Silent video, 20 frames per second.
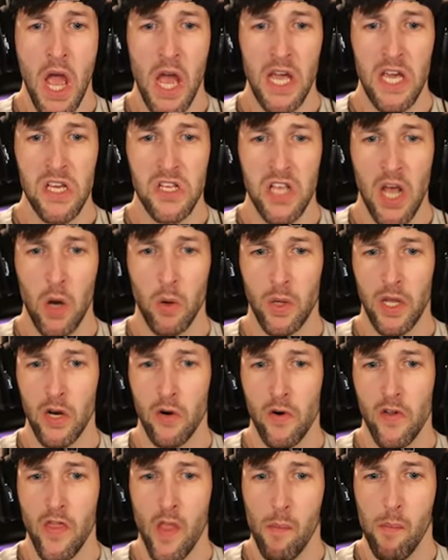He's out
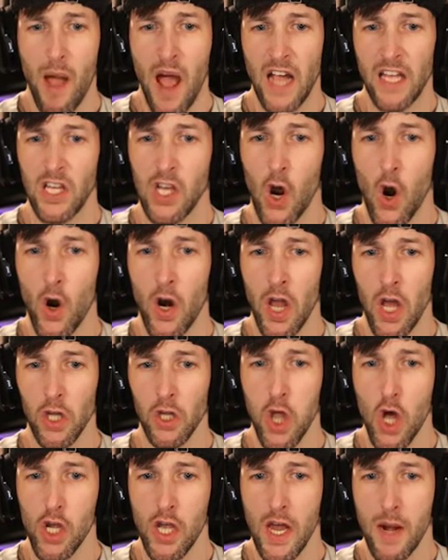here in the backyard.
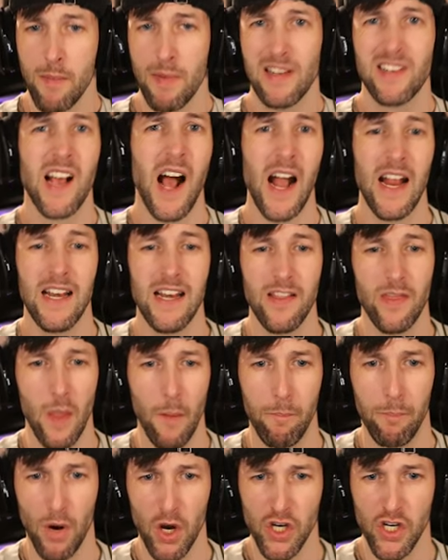Look at him. He's hiding in
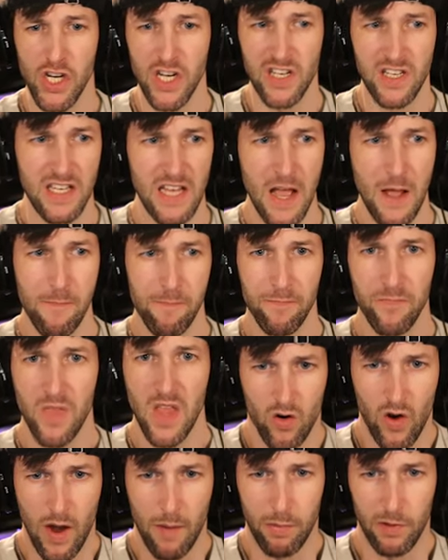the bushes.
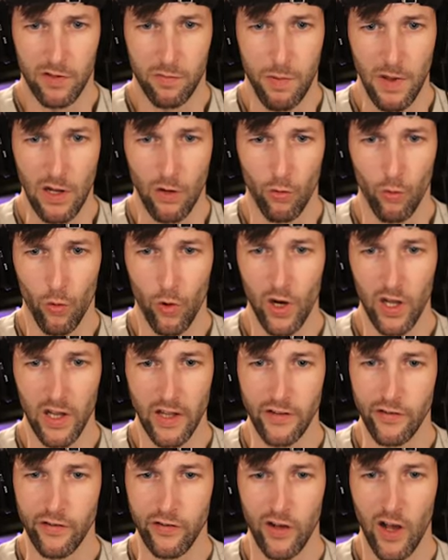Grandpa's being
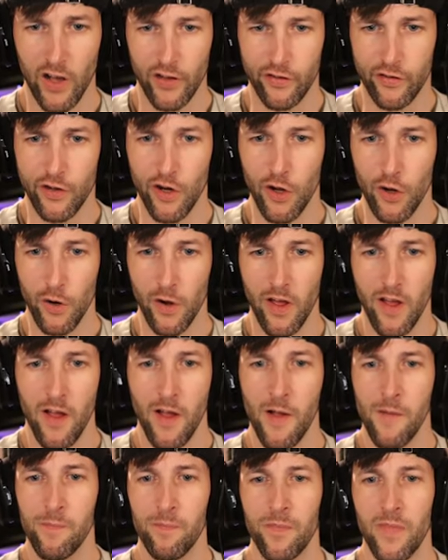really sus, dude.
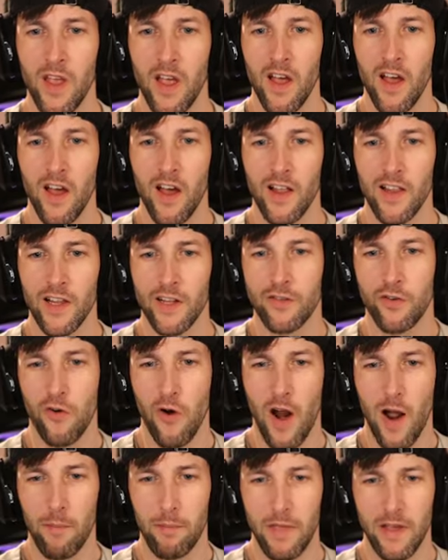Let's
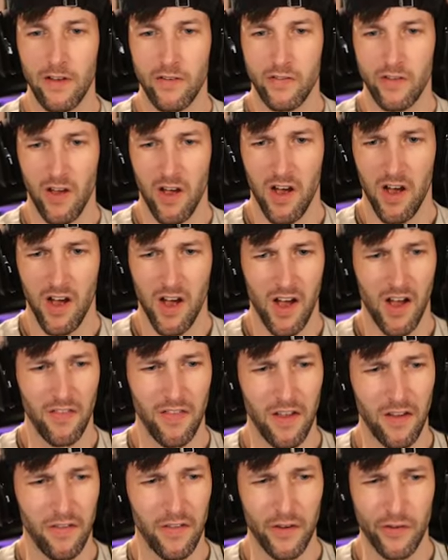grab this, uh,
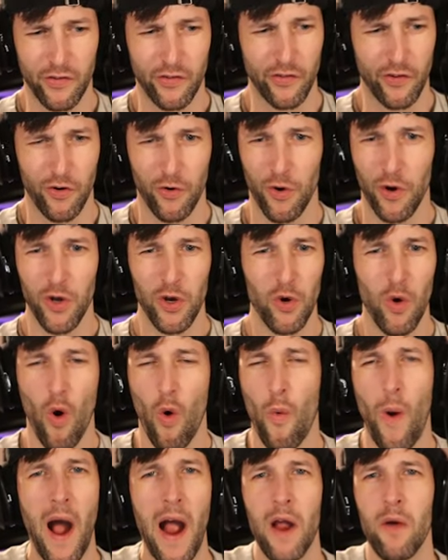th this screw.
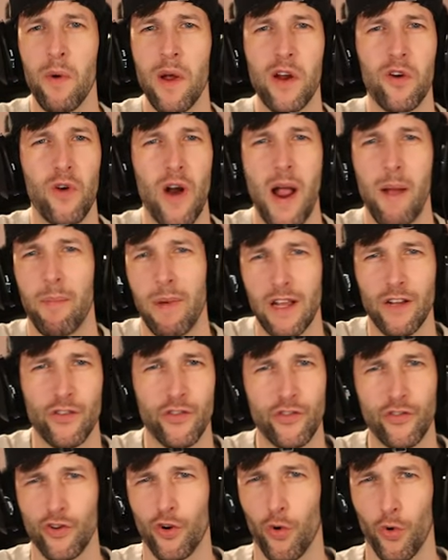Why are we grabbing
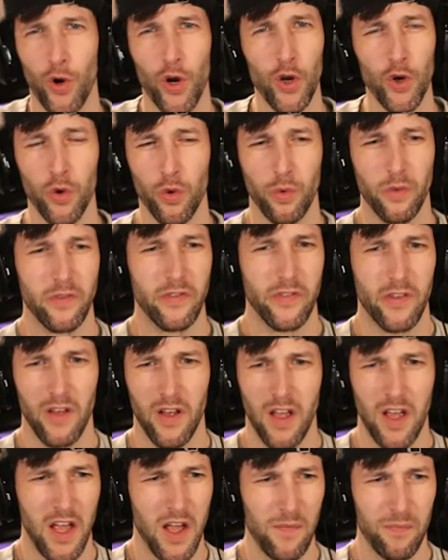screws?